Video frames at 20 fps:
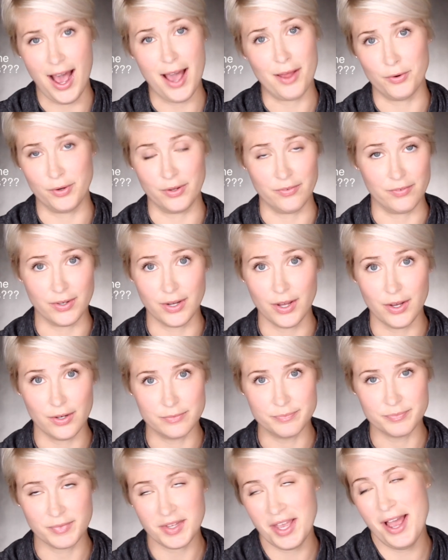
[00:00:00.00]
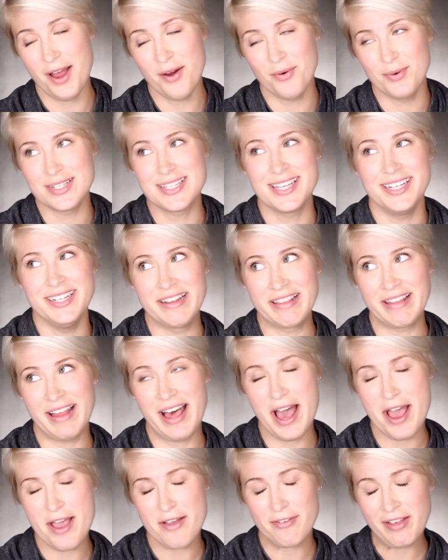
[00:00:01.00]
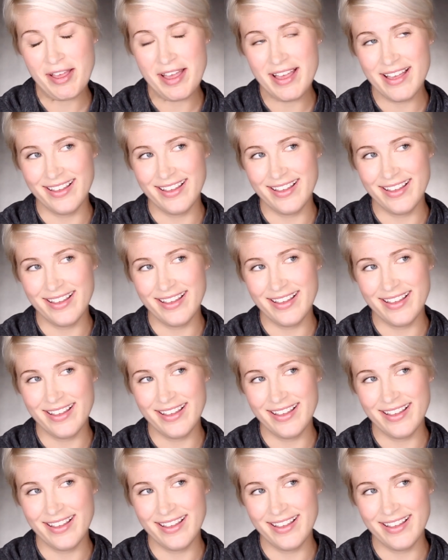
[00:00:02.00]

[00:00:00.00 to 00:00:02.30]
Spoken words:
I don't even know. I wasn't alive.